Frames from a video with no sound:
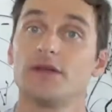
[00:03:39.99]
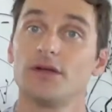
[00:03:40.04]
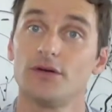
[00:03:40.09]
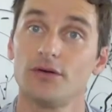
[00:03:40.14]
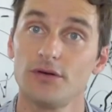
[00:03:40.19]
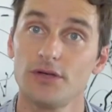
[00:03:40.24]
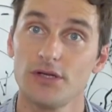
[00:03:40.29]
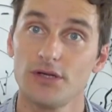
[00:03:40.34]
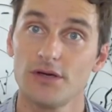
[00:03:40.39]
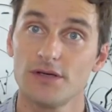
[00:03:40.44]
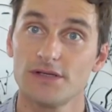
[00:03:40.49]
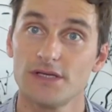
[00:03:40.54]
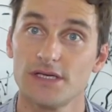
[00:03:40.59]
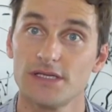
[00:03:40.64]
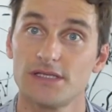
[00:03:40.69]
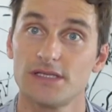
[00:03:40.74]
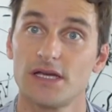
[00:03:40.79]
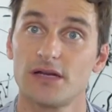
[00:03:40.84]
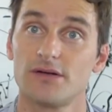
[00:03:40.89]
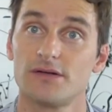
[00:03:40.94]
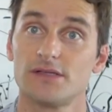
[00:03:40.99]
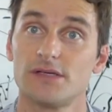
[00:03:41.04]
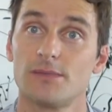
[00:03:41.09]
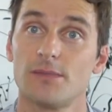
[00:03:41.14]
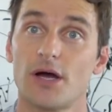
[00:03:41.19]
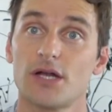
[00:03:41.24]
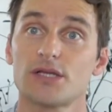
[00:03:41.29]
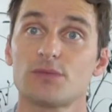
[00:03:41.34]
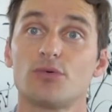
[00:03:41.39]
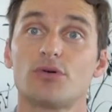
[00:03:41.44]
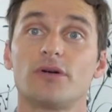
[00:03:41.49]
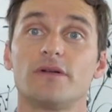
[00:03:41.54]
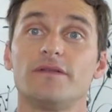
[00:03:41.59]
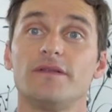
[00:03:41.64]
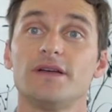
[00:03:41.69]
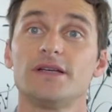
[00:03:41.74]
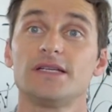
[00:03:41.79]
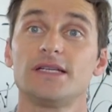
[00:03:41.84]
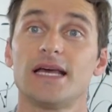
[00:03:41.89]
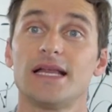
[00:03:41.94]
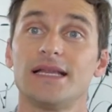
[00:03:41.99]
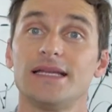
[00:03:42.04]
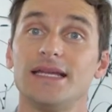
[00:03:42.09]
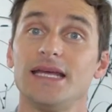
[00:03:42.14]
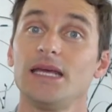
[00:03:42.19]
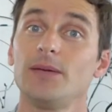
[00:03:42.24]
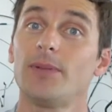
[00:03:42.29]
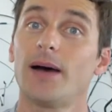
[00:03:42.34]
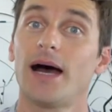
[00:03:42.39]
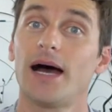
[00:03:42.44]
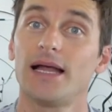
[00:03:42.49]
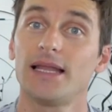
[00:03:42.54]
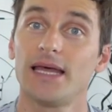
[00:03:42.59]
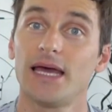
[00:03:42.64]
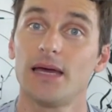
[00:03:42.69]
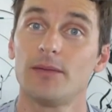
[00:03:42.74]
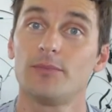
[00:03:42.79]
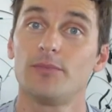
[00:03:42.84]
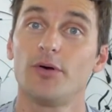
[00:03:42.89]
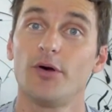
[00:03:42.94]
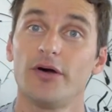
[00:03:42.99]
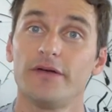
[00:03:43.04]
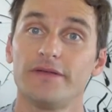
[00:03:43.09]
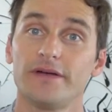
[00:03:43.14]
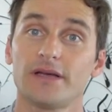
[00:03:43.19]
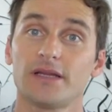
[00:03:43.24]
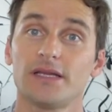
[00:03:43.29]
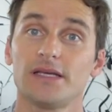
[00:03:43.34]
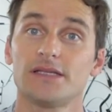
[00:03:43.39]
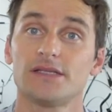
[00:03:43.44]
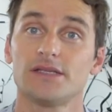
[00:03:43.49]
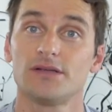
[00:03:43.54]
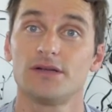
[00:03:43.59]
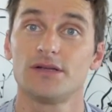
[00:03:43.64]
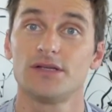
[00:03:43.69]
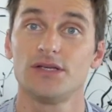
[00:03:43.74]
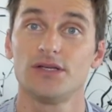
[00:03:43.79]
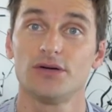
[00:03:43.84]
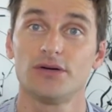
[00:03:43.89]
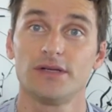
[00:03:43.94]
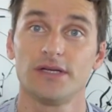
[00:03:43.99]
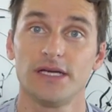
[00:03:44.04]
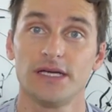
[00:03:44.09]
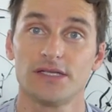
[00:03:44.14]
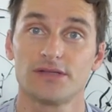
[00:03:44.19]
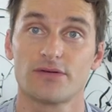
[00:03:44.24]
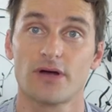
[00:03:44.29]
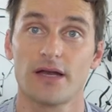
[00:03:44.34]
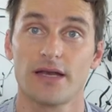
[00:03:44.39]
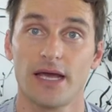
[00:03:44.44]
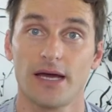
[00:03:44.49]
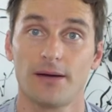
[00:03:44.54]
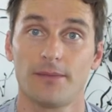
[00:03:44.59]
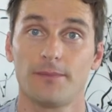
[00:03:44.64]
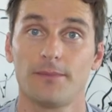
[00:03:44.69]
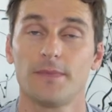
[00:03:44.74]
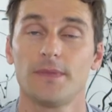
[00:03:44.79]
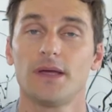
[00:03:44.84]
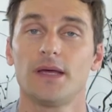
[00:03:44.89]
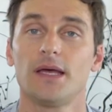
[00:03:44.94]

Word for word: But the good news is there is a much more efficient LED par lamp perfectly suited to your needs right now.